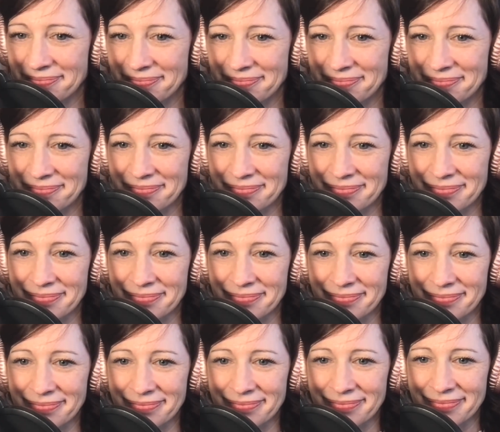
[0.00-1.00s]

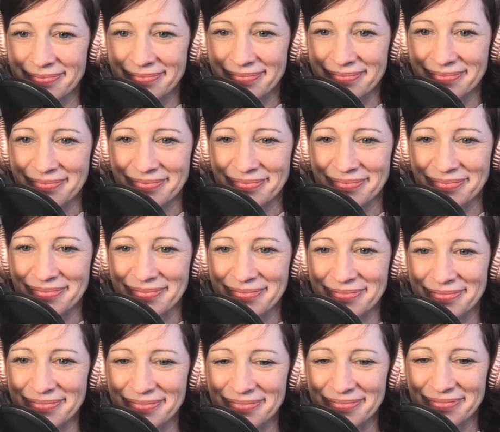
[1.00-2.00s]

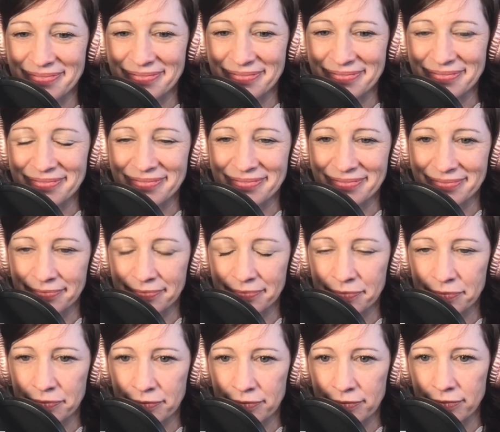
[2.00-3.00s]

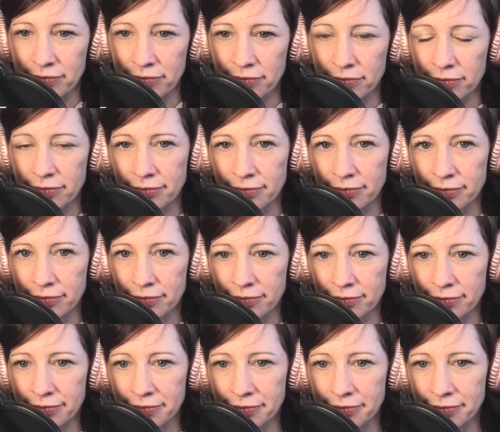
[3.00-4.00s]

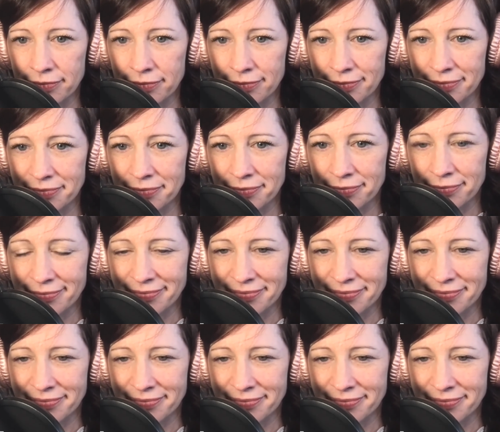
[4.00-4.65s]
(silent)